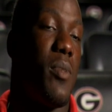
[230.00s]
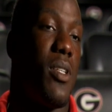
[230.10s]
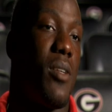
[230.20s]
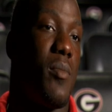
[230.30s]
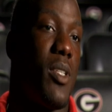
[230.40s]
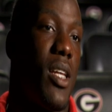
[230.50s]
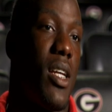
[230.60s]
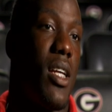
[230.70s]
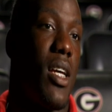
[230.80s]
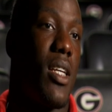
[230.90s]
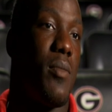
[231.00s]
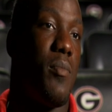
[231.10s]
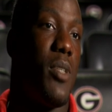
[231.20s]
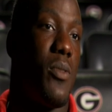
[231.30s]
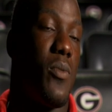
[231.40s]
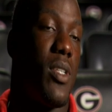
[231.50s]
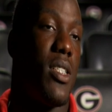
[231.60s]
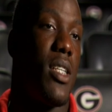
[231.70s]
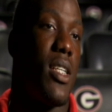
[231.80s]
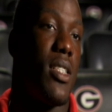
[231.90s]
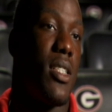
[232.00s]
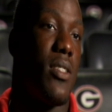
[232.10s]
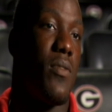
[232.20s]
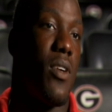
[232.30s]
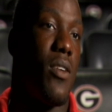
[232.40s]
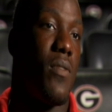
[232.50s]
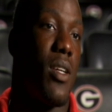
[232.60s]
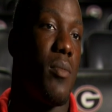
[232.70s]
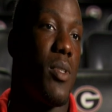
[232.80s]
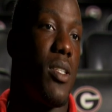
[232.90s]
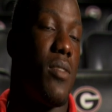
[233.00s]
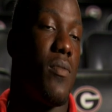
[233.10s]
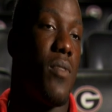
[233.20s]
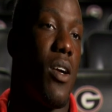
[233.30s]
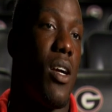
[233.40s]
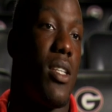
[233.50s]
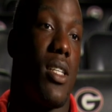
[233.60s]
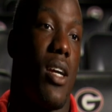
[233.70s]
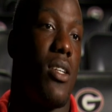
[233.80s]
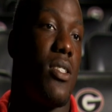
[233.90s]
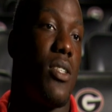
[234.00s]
put on me that I could be the one to change things for our family and for our entire